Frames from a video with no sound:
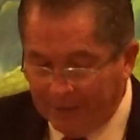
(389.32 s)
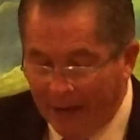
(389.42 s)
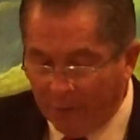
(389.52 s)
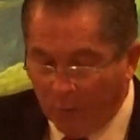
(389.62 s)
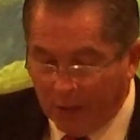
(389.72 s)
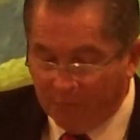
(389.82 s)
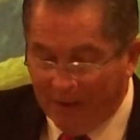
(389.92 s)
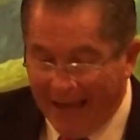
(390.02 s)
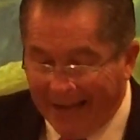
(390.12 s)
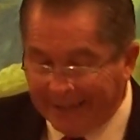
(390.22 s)
Now, the word
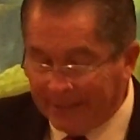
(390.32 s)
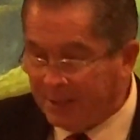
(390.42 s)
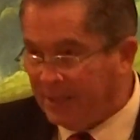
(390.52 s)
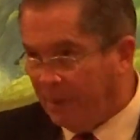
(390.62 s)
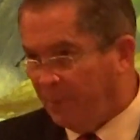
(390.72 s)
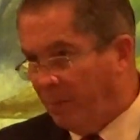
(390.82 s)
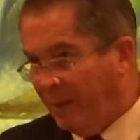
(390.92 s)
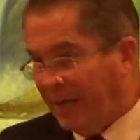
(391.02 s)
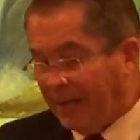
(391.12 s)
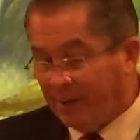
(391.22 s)
valiant simply
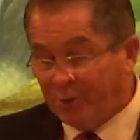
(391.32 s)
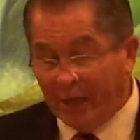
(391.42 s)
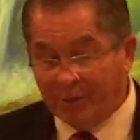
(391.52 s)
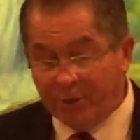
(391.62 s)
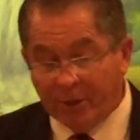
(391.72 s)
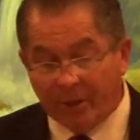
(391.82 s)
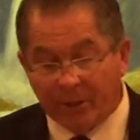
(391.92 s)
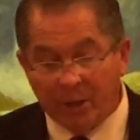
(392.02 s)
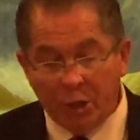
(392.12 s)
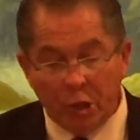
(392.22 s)
means that
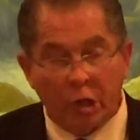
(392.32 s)
you're